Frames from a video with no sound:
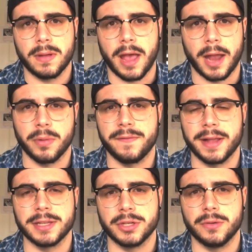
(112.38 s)
and
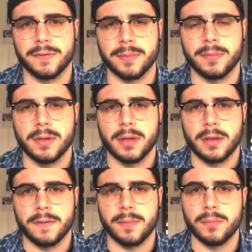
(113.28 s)
prevents you from
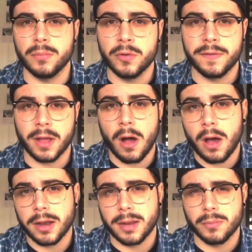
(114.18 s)
moving
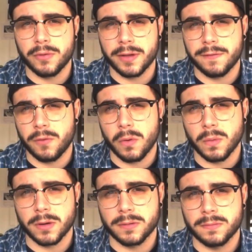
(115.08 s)
on and moving
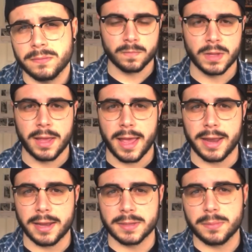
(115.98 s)
forward.
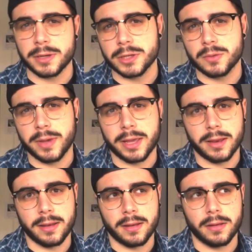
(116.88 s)
And as much as we
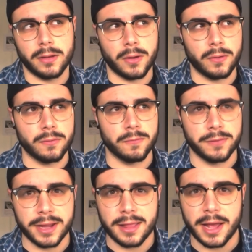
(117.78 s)
can, you know,
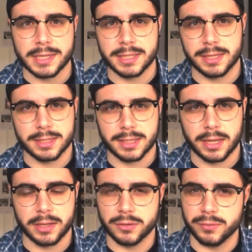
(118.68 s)
realize these
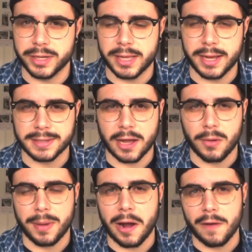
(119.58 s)
things, realize how
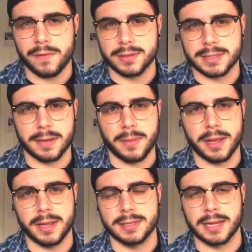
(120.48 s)
powerful stigma
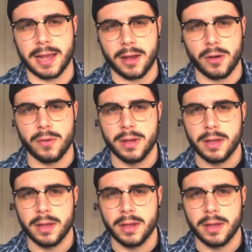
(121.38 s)
is and how